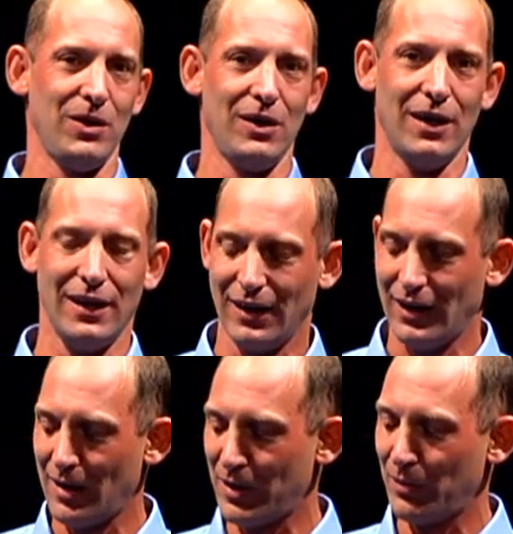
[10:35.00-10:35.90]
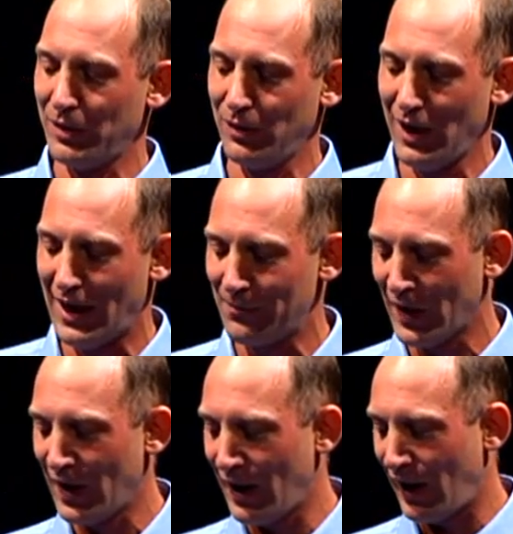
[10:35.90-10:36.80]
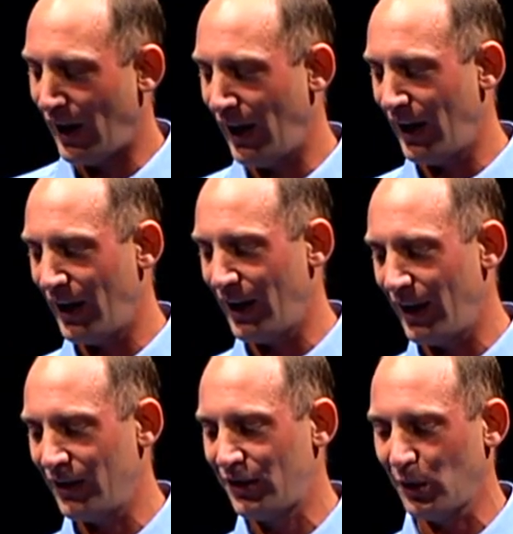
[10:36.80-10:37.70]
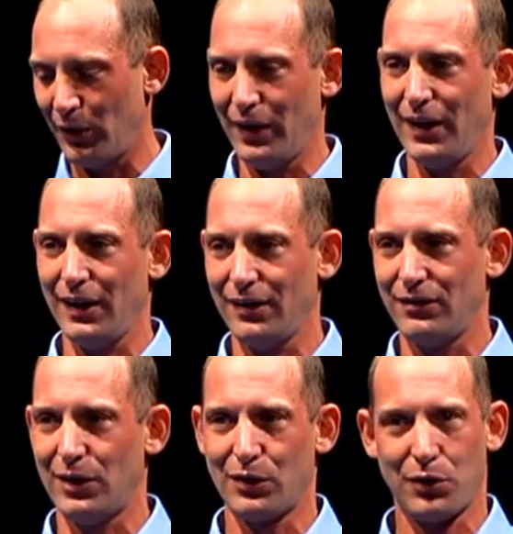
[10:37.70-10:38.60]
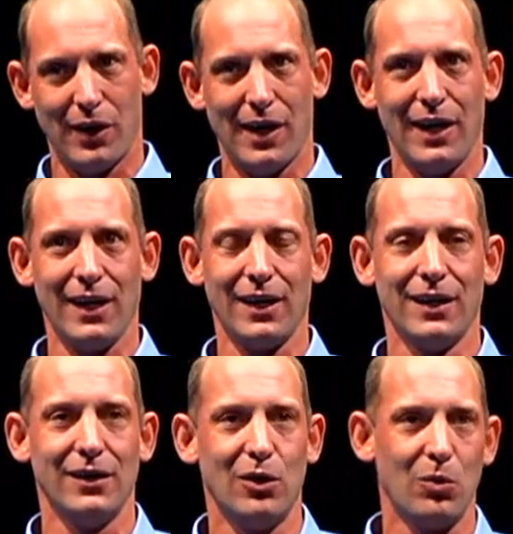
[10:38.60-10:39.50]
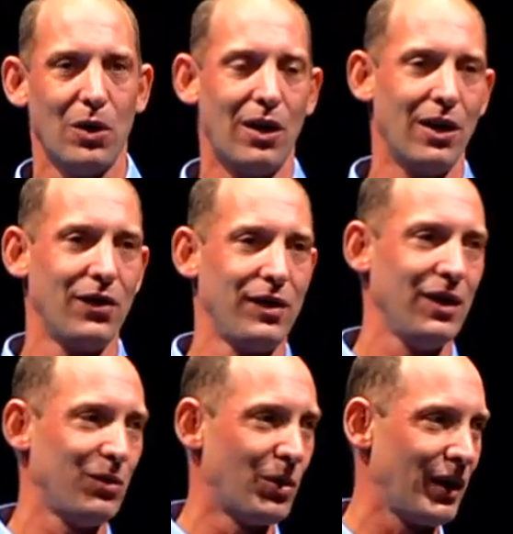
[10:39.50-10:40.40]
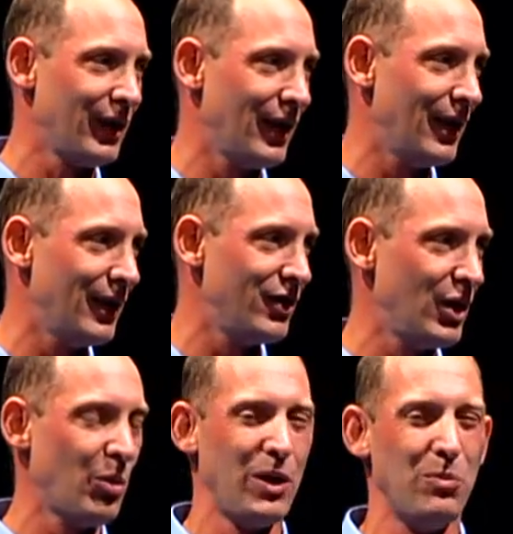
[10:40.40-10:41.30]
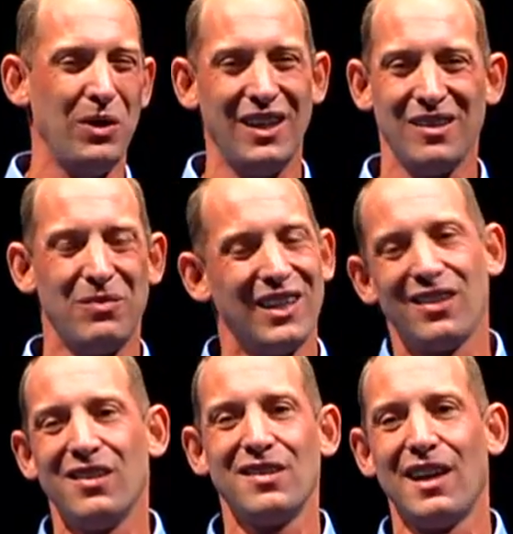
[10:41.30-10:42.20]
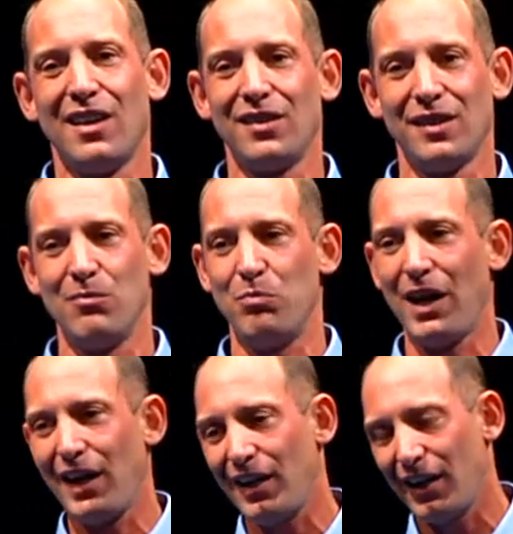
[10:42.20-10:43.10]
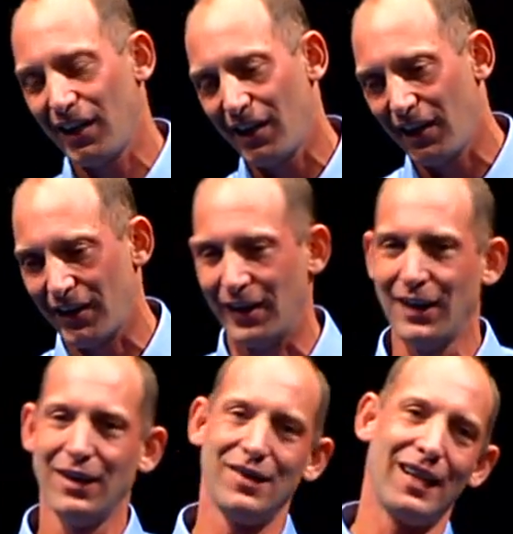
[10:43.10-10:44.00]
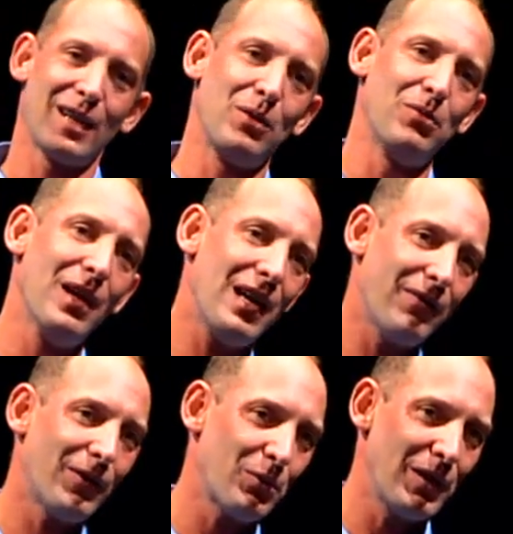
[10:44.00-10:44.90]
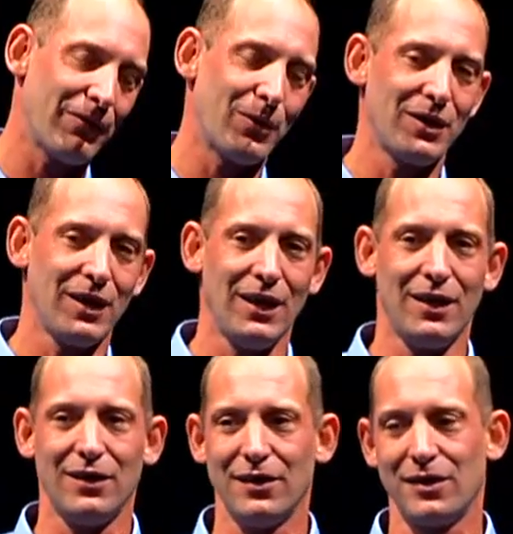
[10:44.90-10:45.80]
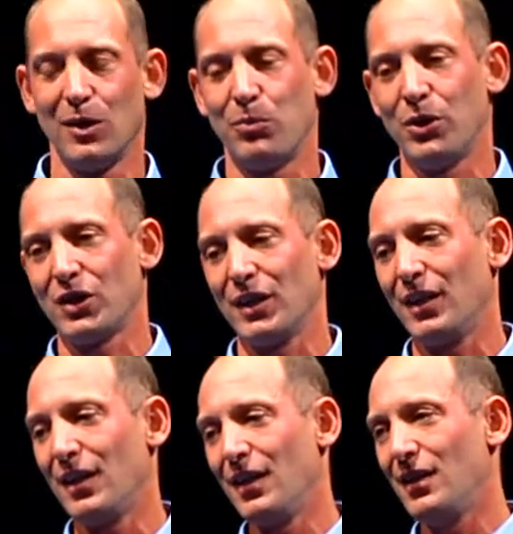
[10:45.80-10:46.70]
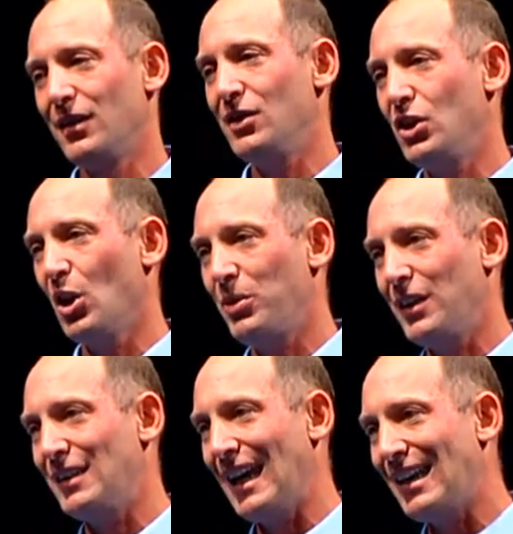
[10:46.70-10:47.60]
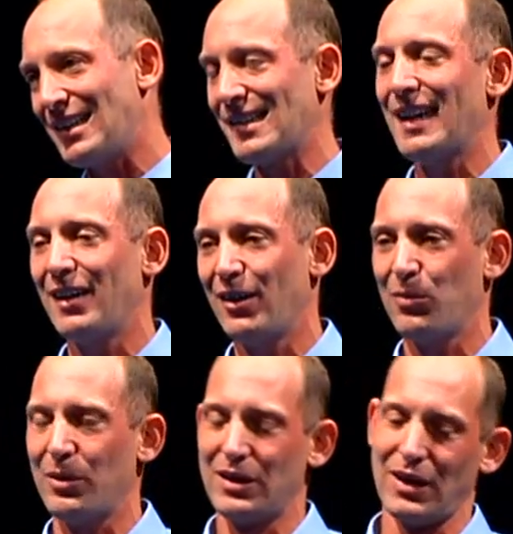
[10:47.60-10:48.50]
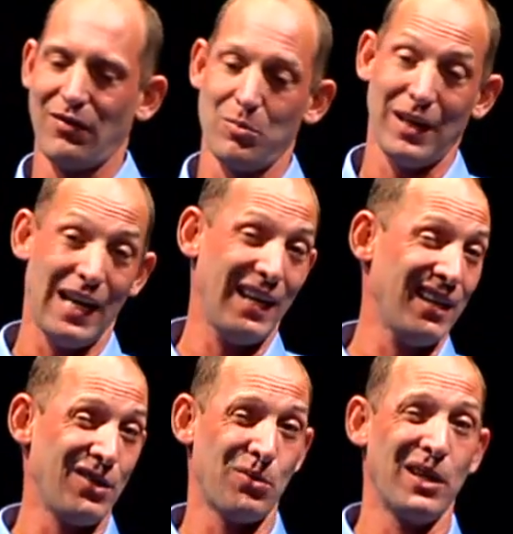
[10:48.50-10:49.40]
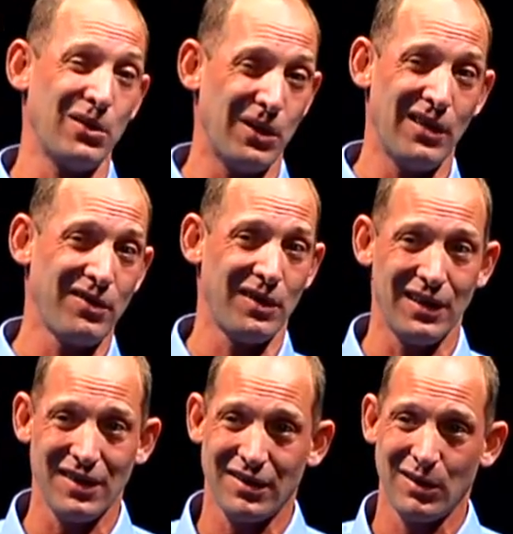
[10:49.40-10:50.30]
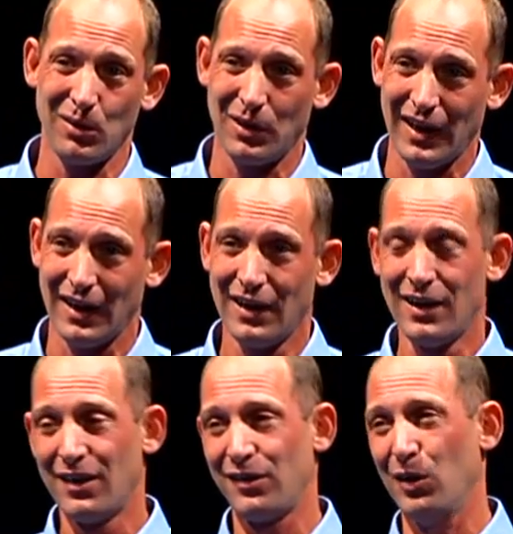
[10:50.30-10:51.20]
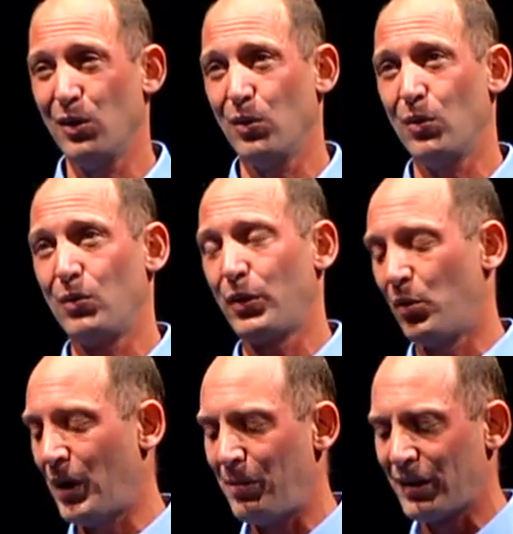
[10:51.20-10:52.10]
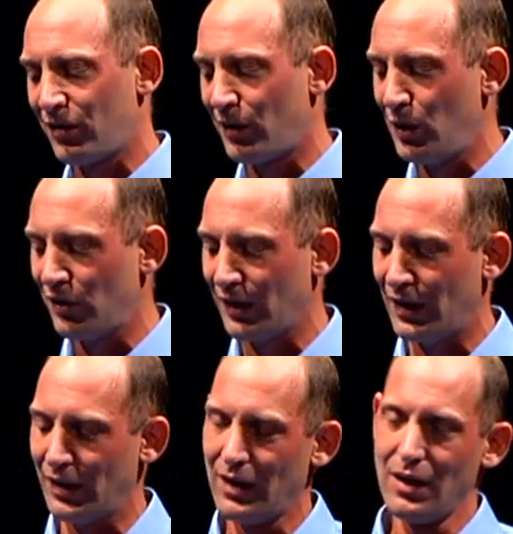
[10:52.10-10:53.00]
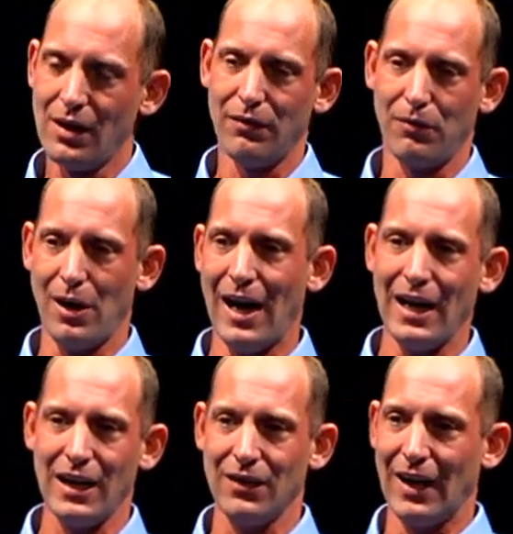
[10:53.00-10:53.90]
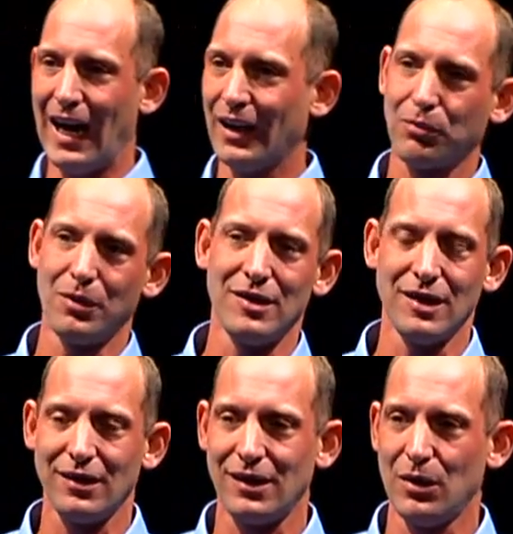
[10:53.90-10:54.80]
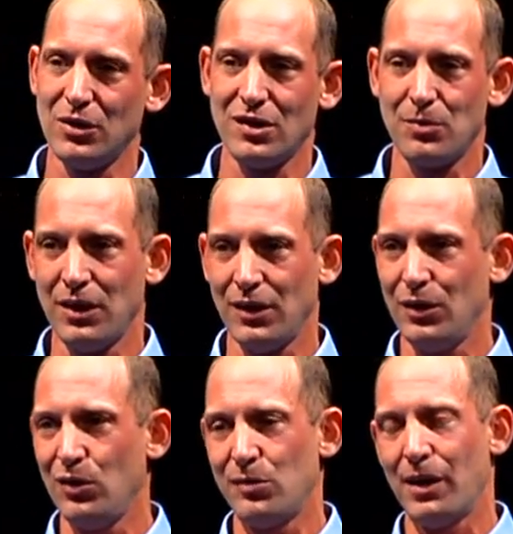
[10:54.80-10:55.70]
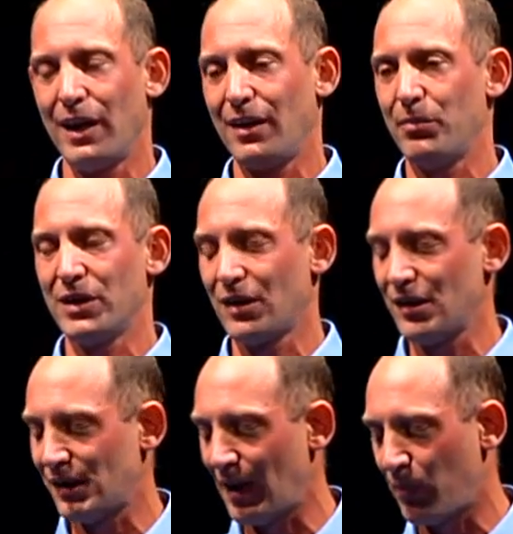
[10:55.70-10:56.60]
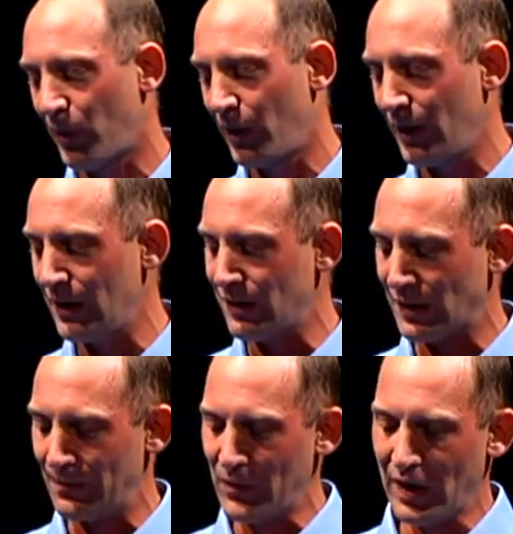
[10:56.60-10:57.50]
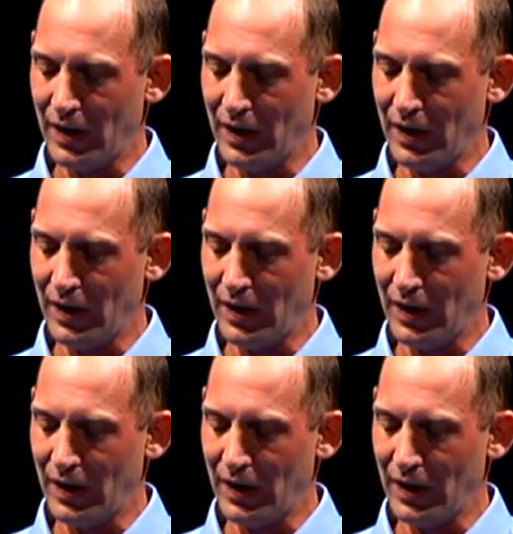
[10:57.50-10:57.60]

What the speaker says: would be a good idea. How about we do that? And so they're trying, and their RNC is working on GOP Beacon, but it turns out it's in beta, and it's not going to be ready for 2014, and they're still pushing the GOP Data Center, which everybody hated in 2012, so that's not so great. So the Republicans are using a variety of I-360, which is being used by a bunch of the state parties, and